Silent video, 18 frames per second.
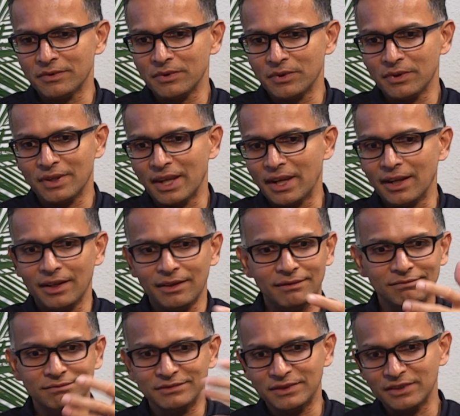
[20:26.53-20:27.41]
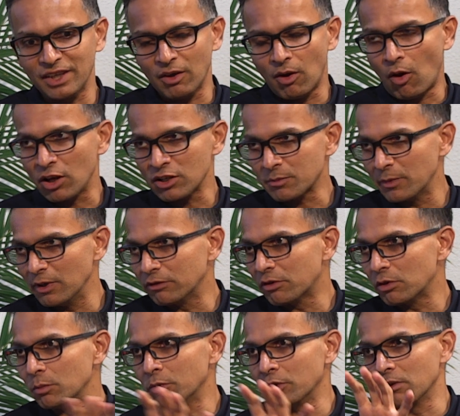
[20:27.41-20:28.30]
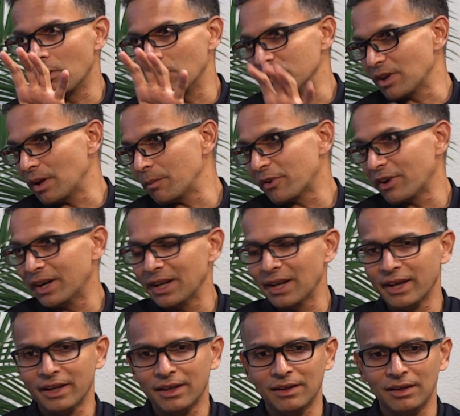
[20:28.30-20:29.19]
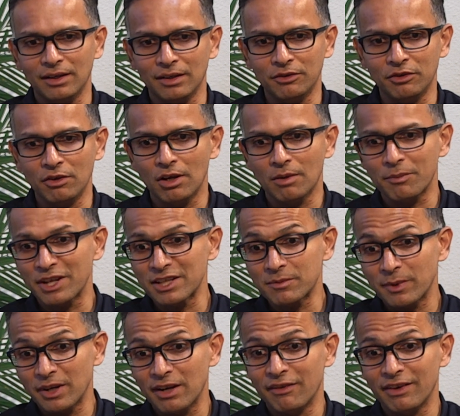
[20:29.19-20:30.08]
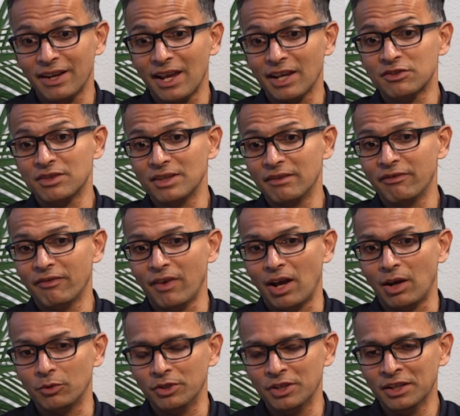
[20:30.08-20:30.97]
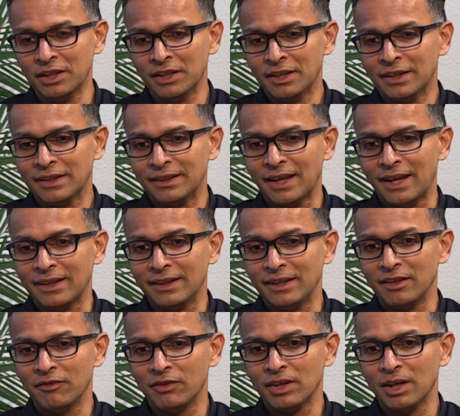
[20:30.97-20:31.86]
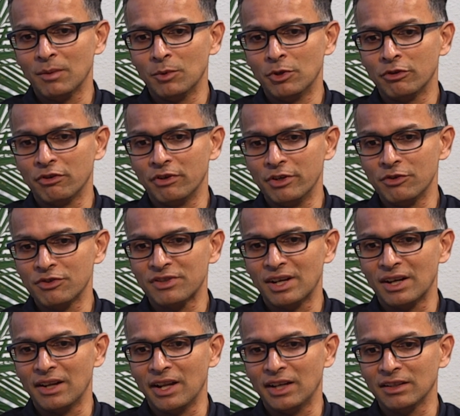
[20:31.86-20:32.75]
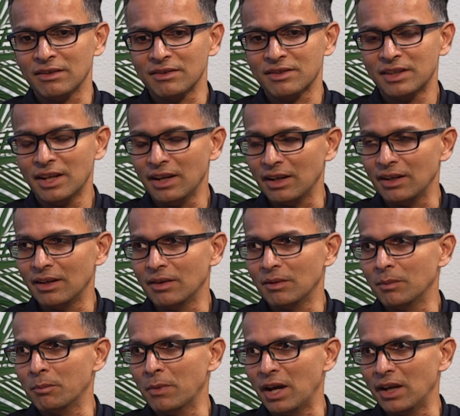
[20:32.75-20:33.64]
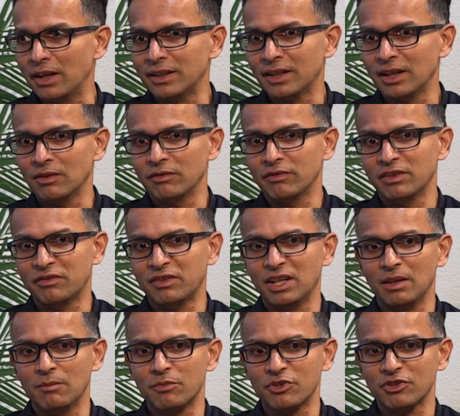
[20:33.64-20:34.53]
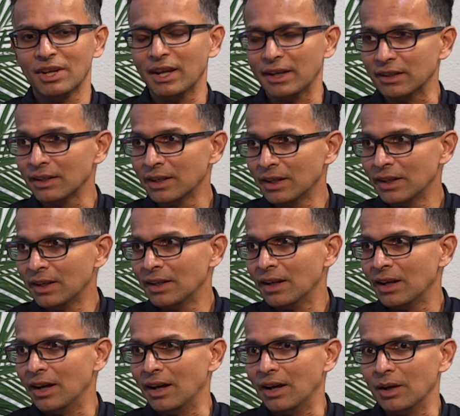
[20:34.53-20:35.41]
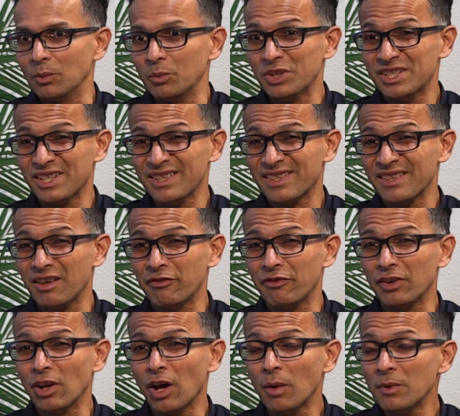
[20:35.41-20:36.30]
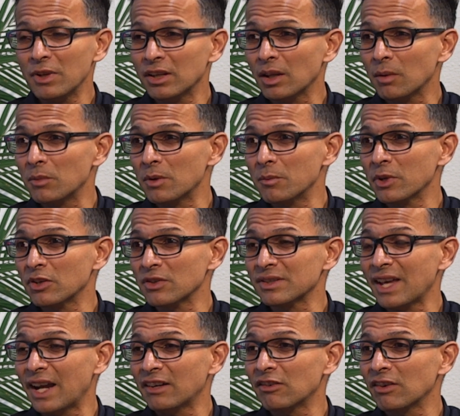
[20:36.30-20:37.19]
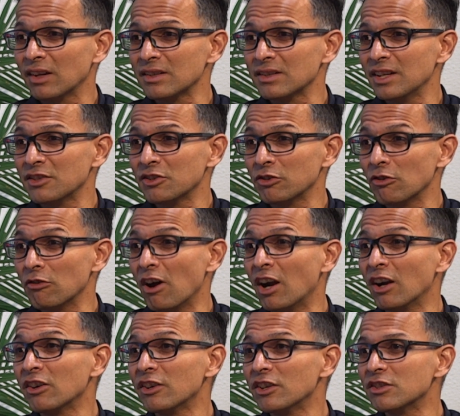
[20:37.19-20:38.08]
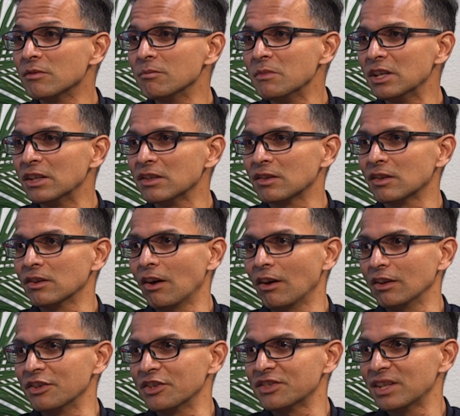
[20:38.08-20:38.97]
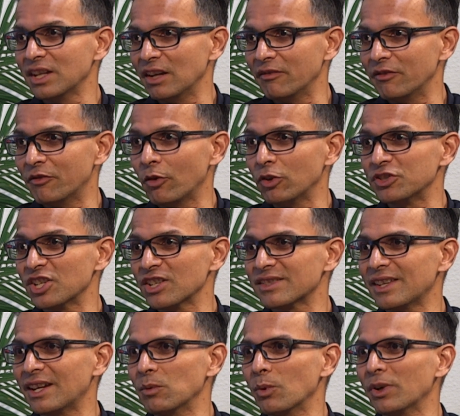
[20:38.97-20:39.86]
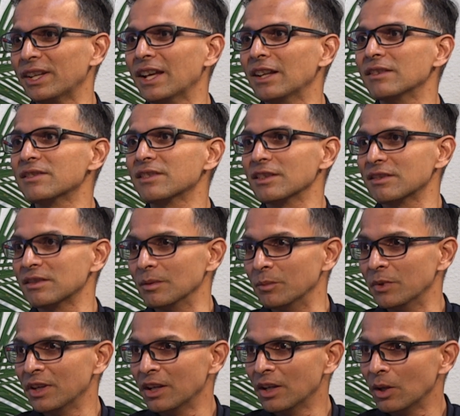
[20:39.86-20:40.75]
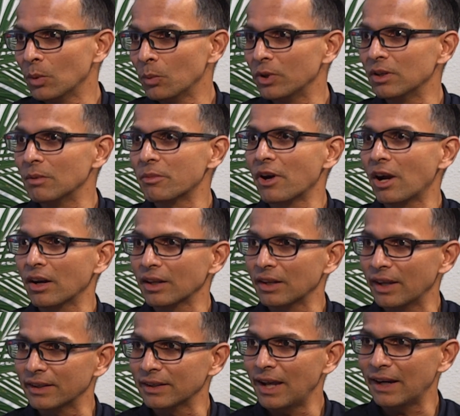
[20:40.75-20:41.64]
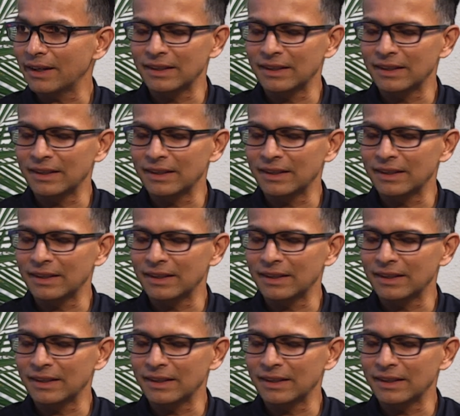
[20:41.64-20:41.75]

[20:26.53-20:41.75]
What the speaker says: The hospital throughput goes up, right? Like New York Presbyterian actually found that they were able to reduce their length of stay by 10 or 15%, which is a phenomenal number because that translates into hundreds of millions of dollars saved for just that one health system with a product like that.